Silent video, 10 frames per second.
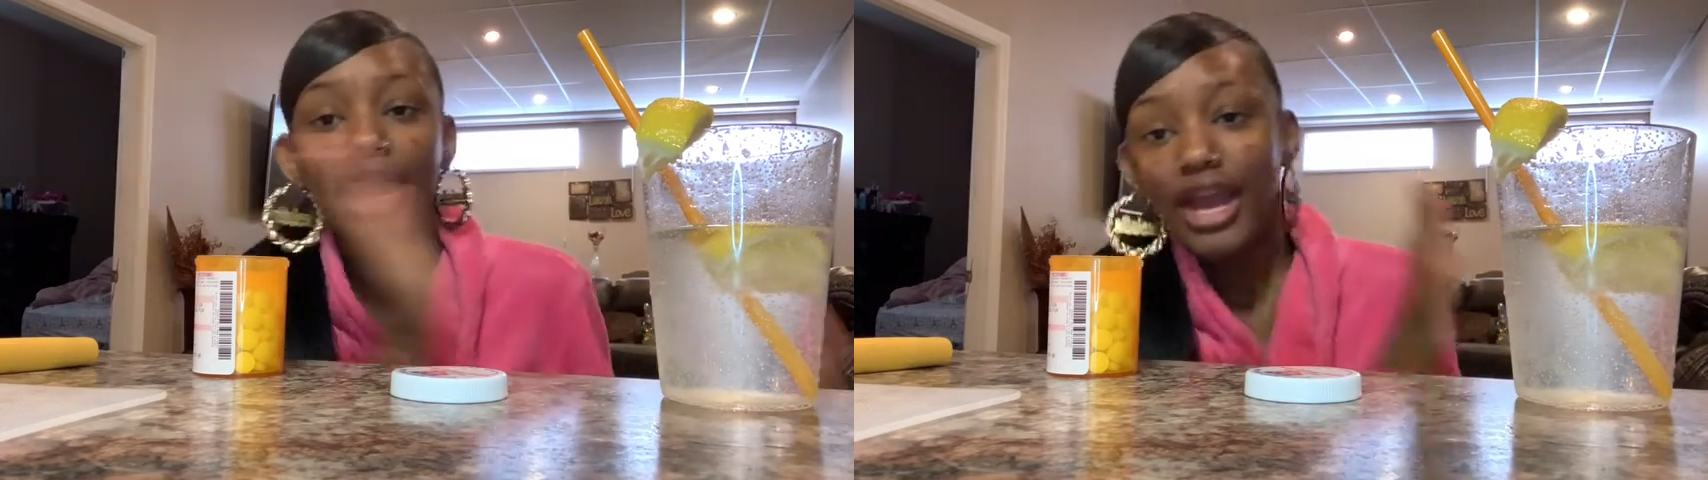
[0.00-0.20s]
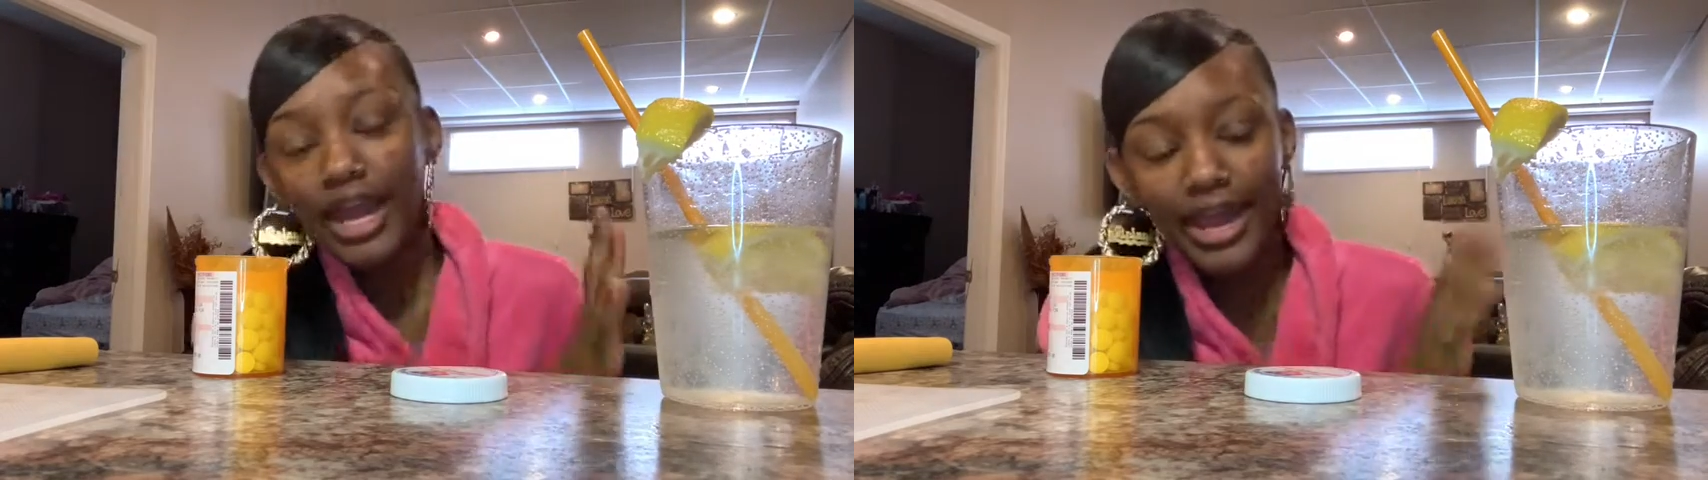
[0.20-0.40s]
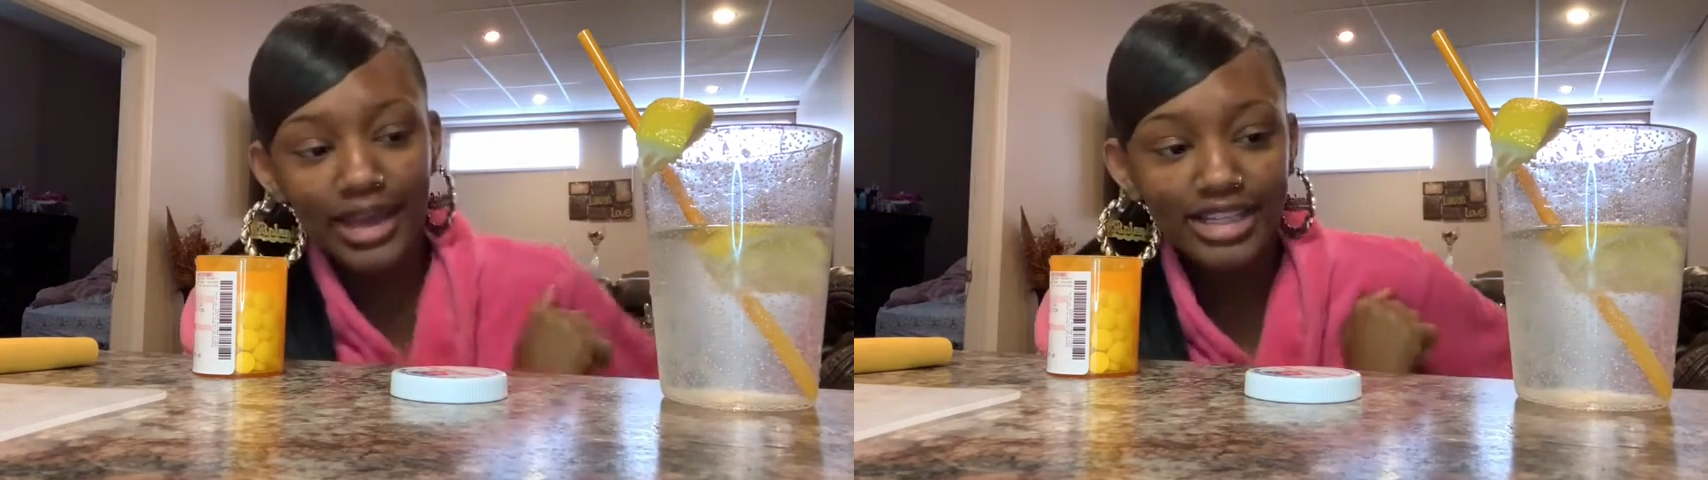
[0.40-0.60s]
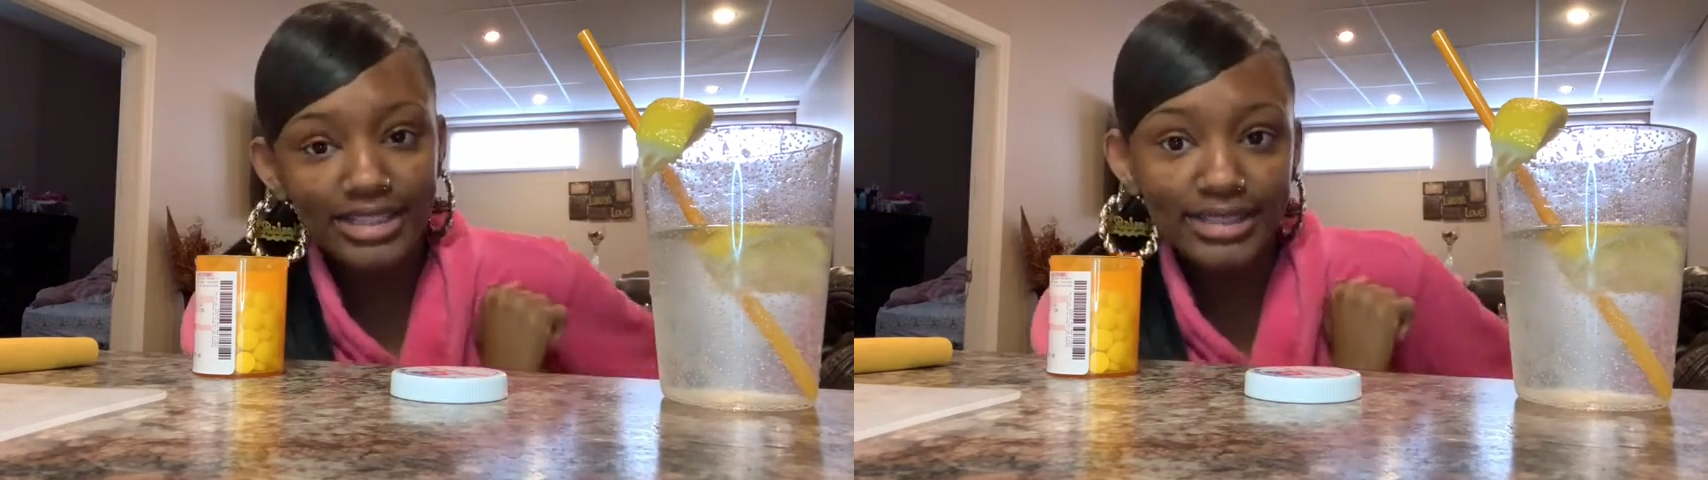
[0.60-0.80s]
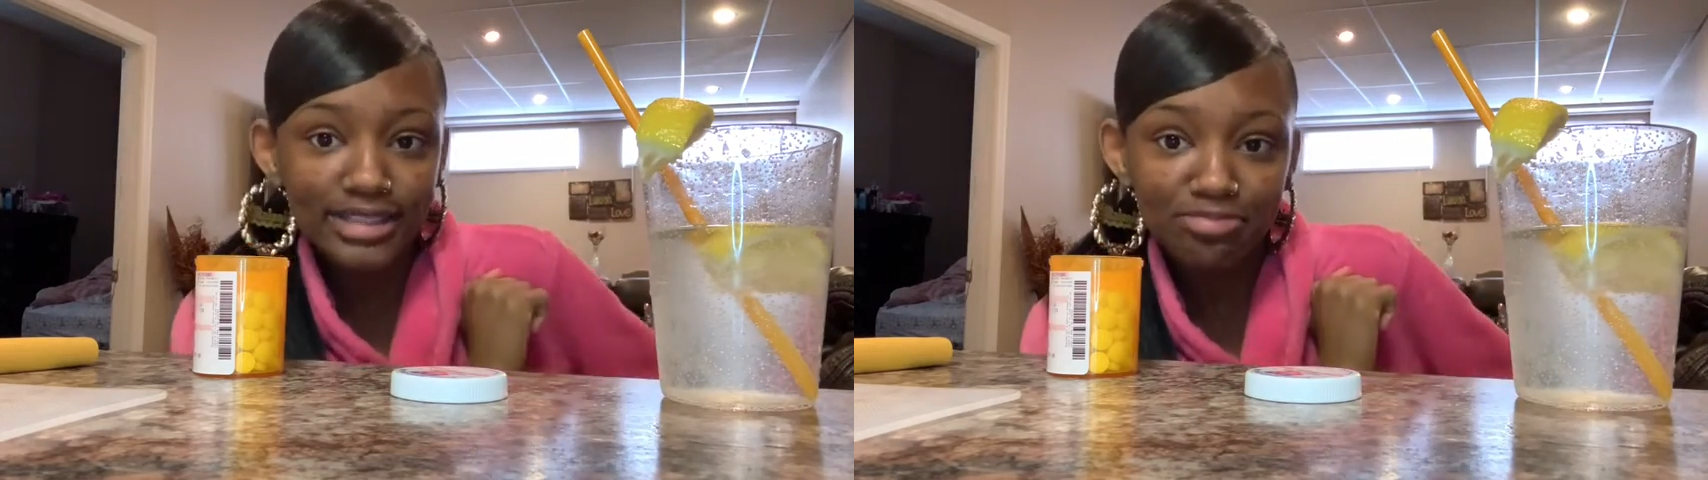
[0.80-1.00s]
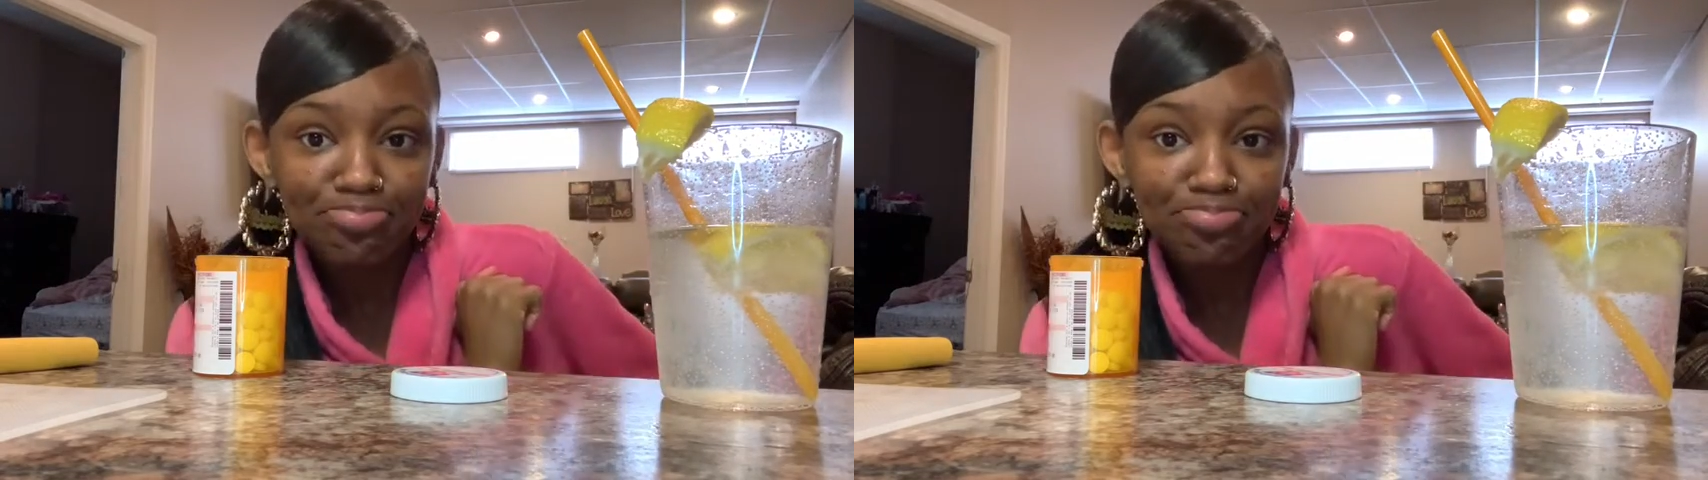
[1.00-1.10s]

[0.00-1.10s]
And